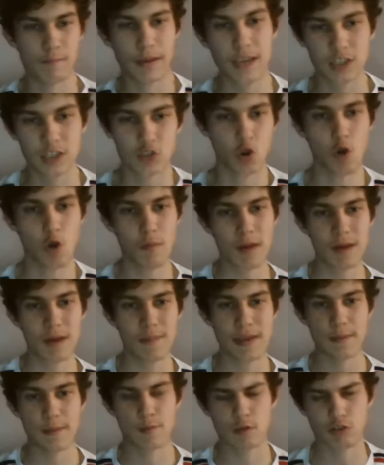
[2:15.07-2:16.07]
so many
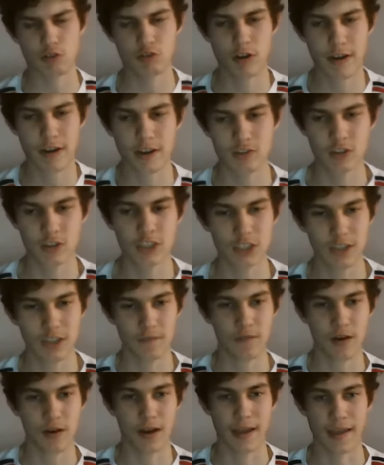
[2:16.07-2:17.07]
people are trying to
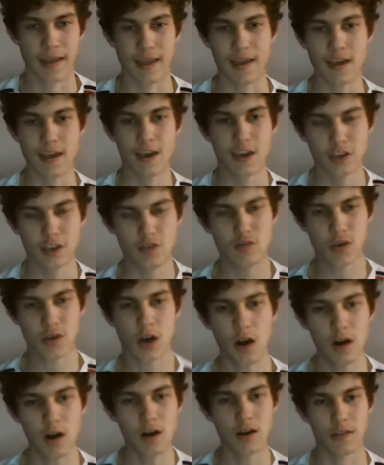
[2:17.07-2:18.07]
justify it. You
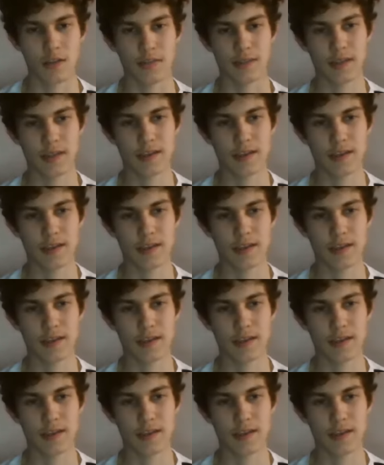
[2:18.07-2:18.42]
can't,